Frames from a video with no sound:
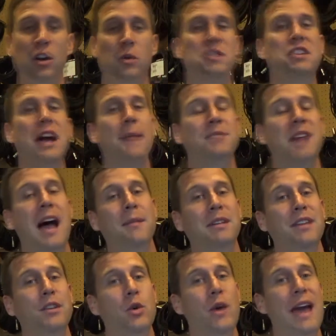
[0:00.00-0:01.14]
with Shop Time
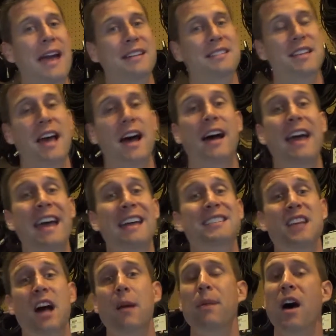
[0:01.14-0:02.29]
giving you a heads, a heads
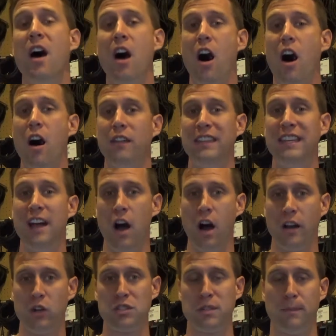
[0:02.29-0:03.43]
up on the
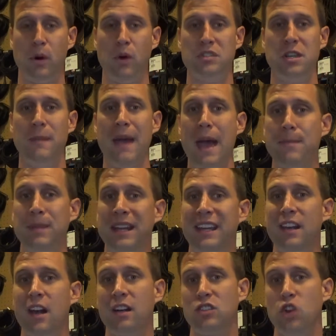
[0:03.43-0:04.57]
audio symposium happening
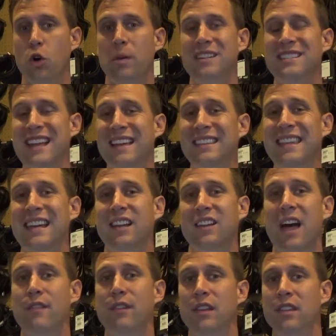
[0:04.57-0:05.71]
in October 10th and
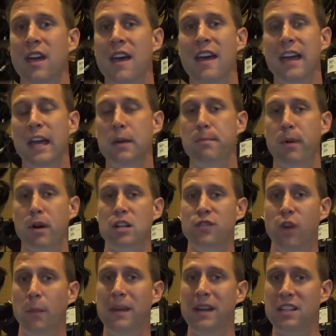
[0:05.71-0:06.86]
11th in
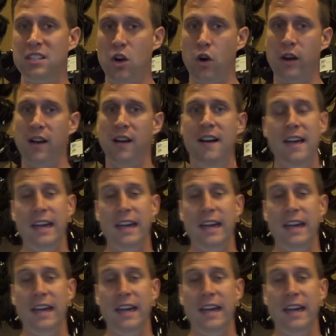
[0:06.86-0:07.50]
Burnsville, Minnesota.